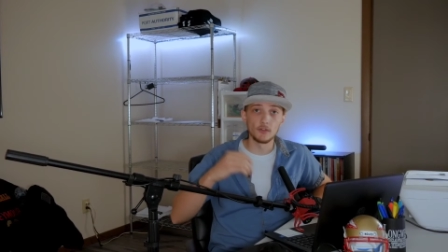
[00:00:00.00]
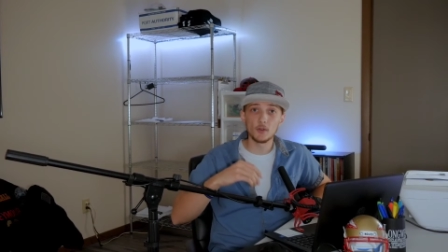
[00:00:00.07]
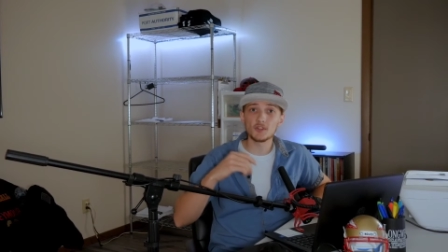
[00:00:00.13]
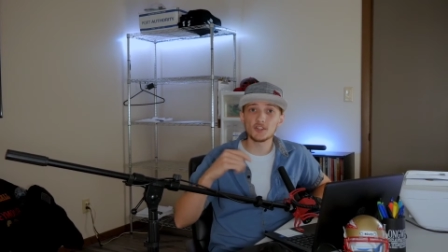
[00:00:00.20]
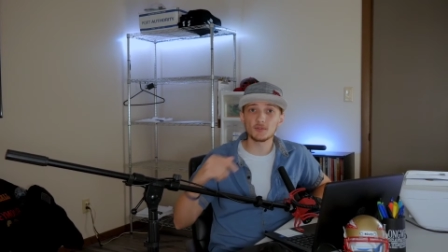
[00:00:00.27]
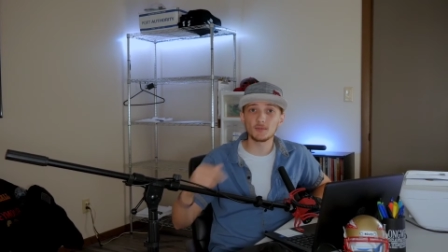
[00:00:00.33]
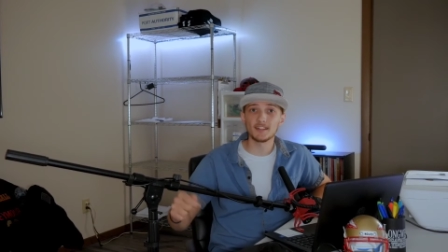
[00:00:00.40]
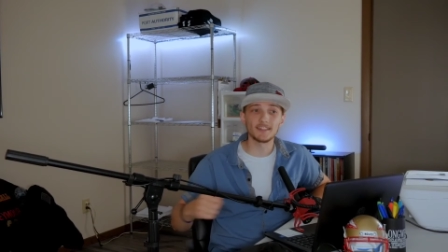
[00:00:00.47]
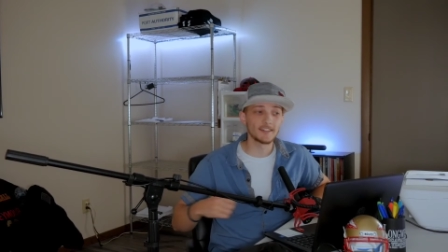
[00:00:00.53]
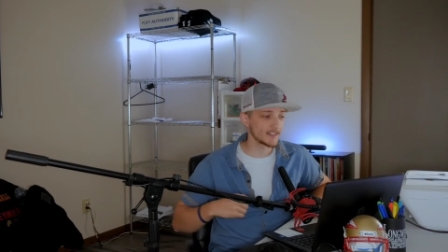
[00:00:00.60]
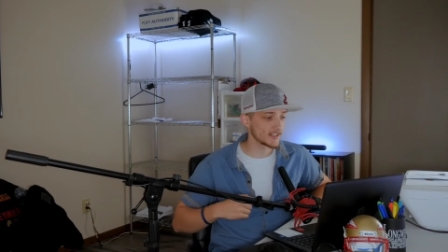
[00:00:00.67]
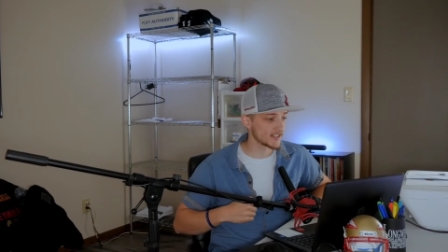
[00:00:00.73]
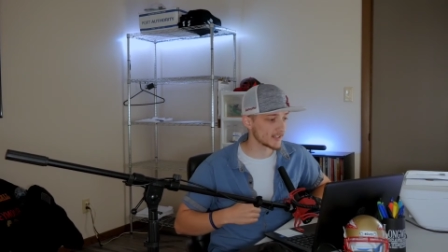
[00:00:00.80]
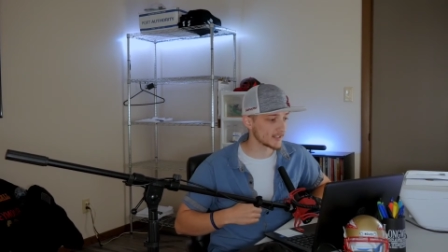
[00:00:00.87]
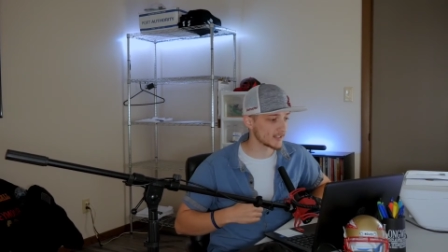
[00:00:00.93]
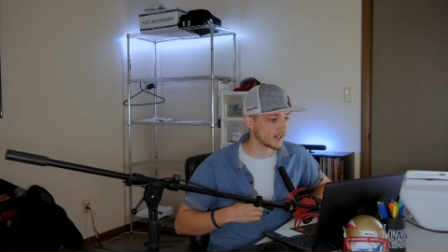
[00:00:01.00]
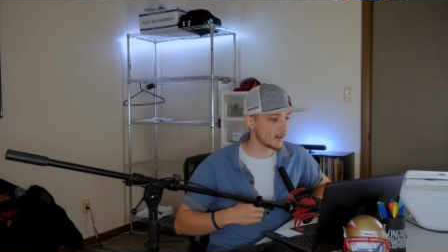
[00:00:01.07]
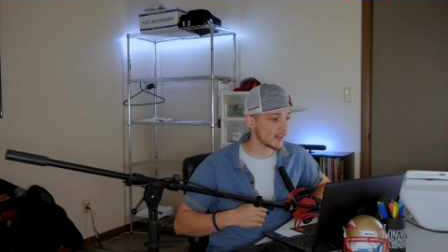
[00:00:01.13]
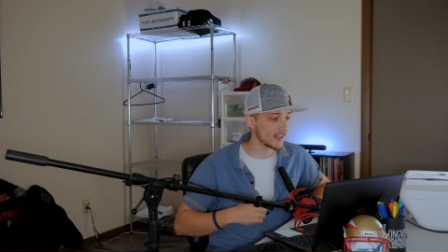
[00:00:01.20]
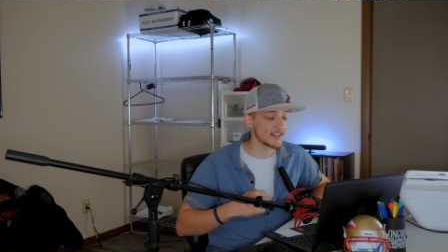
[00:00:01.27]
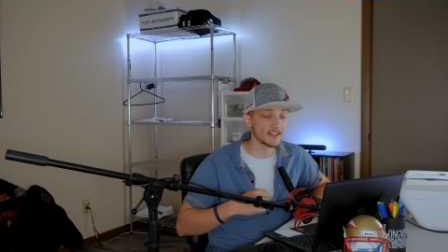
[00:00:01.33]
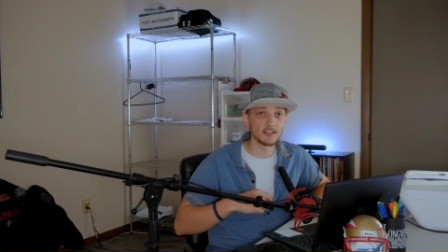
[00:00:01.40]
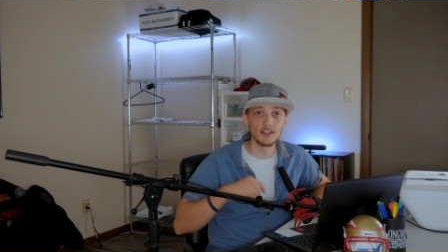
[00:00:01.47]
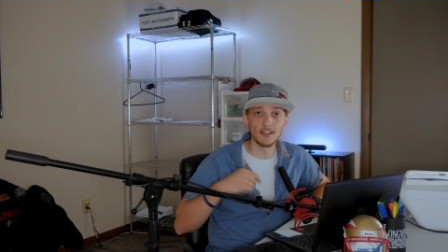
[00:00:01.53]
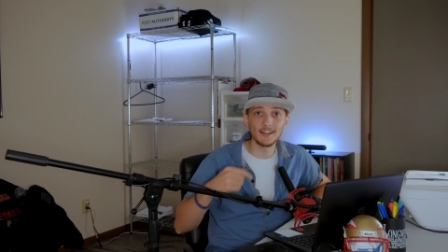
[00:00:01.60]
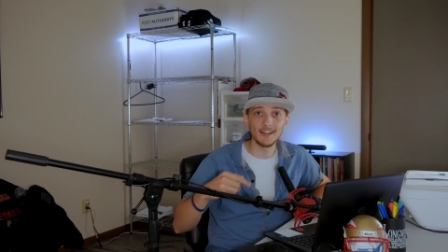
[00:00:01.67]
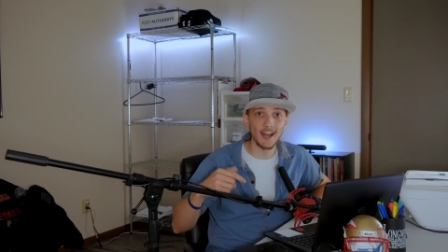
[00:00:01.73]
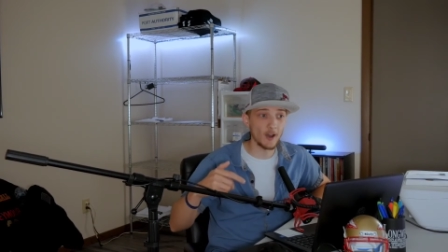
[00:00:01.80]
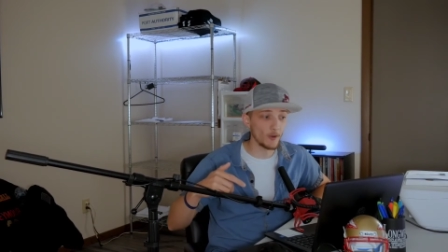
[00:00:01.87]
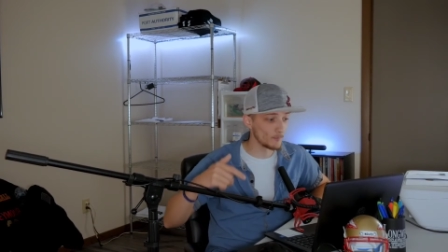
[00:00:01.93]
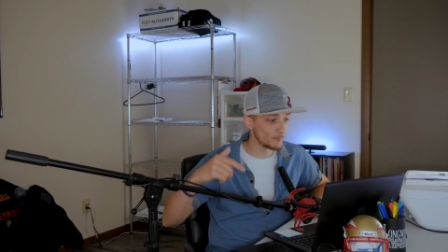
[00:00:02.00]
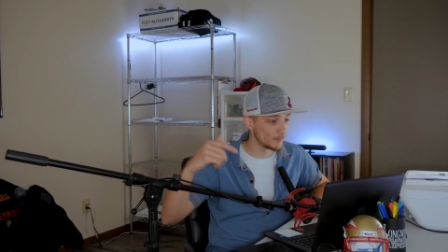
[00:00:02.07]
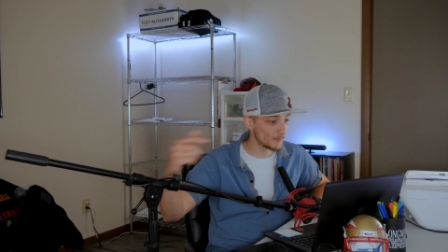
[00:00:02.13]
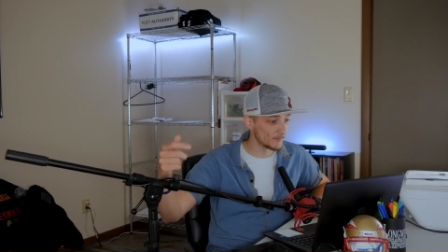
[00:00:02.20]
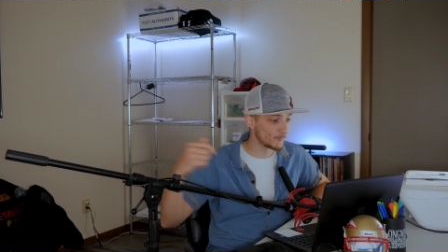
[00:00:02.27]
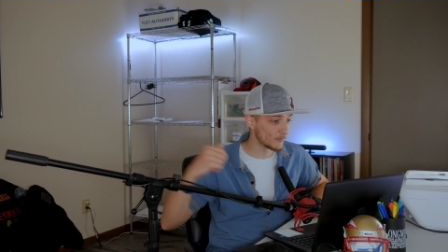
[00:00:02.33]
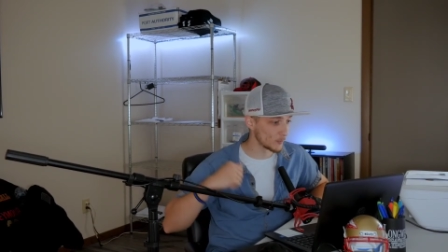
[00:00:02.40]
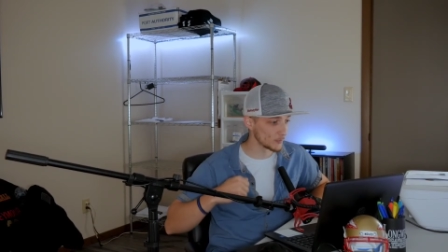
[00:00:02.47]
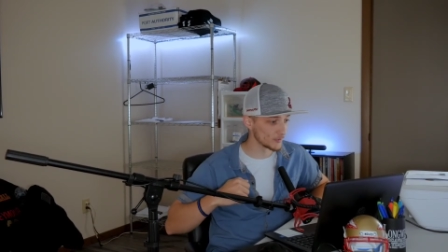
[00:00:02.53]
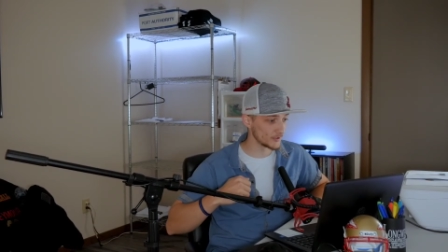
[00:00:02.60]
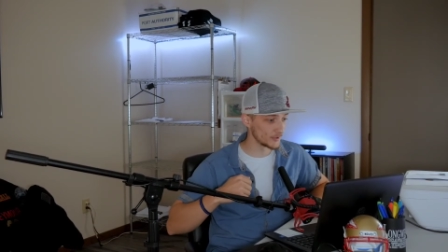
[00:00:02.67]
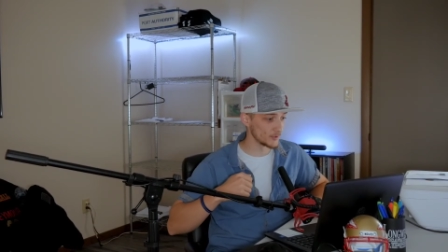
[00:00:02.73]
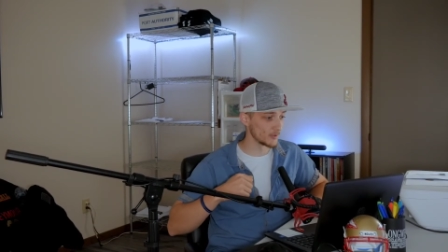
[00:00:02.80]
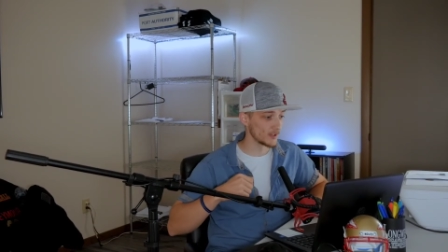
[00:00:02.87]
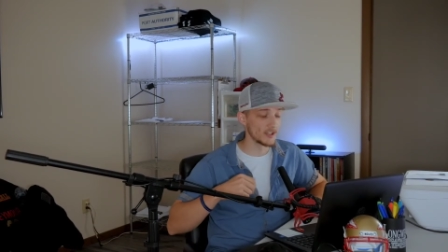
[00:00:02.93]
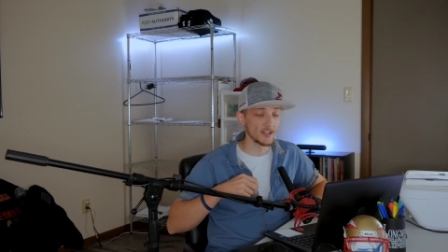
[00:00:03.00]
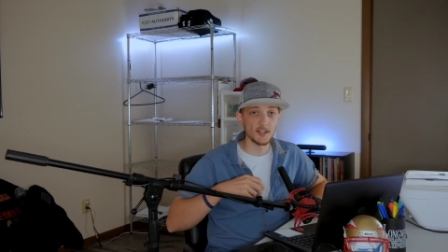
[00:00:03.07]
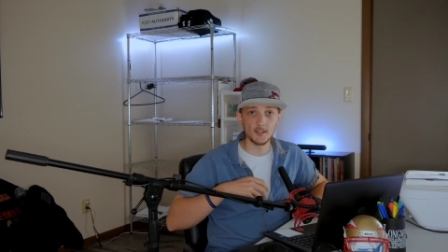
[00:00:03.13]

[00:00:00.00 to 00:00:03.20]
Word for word: those great things that God has laid out before you.